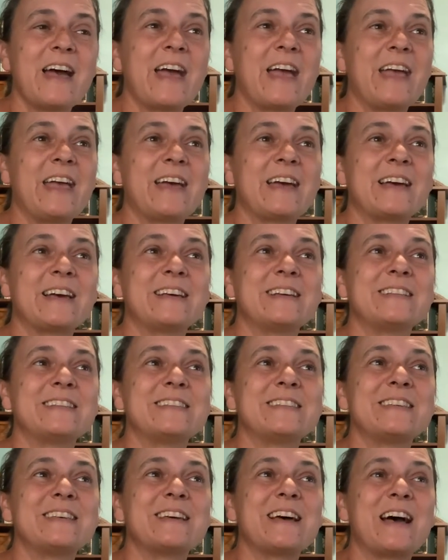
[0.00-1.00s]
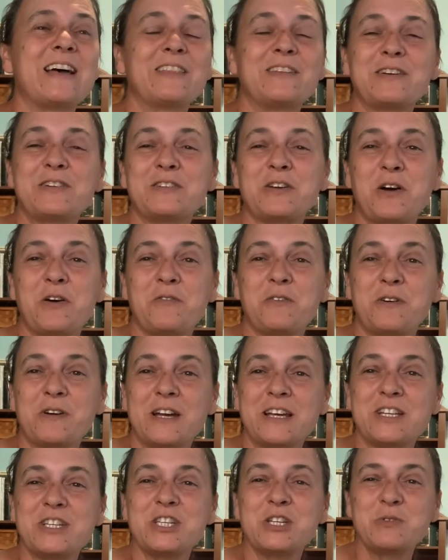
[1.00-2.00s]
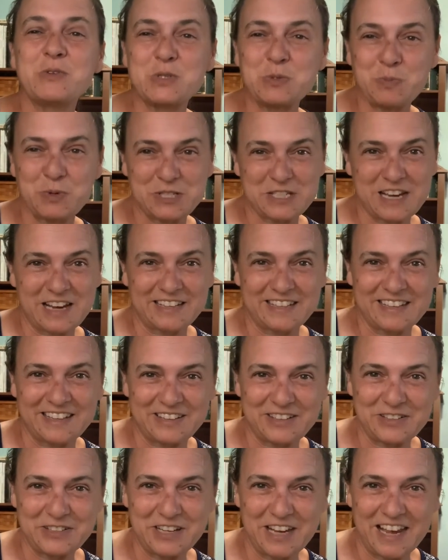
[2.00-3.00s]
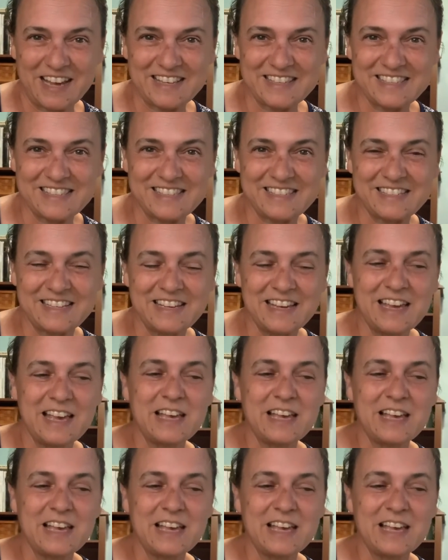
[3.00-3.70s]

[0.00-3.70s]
And I looked over and she was protecting her nest.